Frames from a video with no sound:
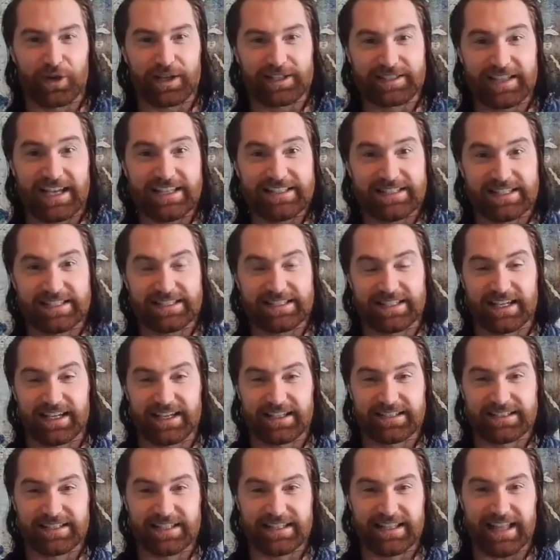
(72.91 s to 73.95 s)
excited
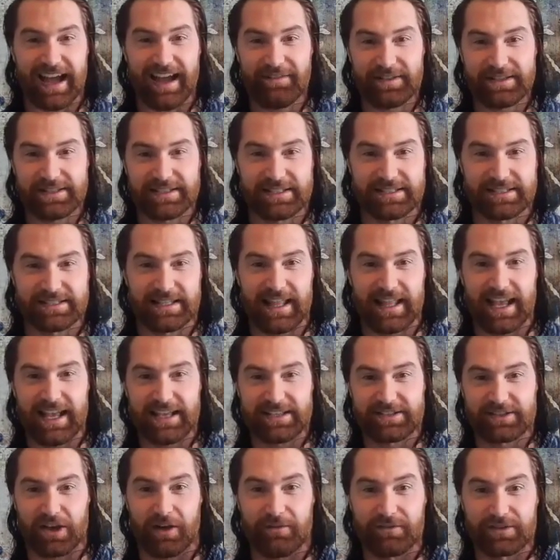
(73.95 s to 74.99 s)
to dive into
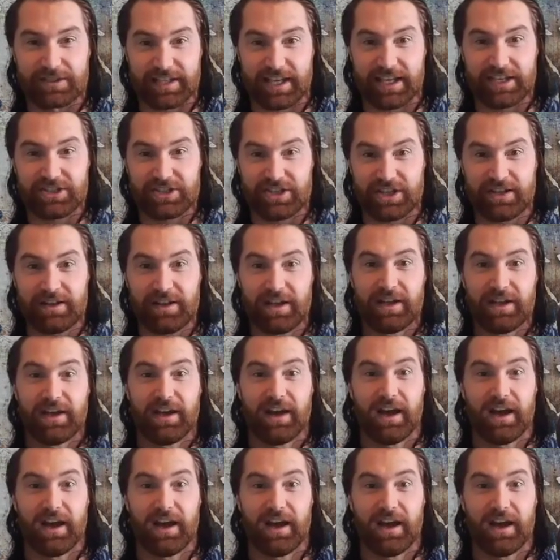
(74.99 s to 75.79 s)
today's conversation.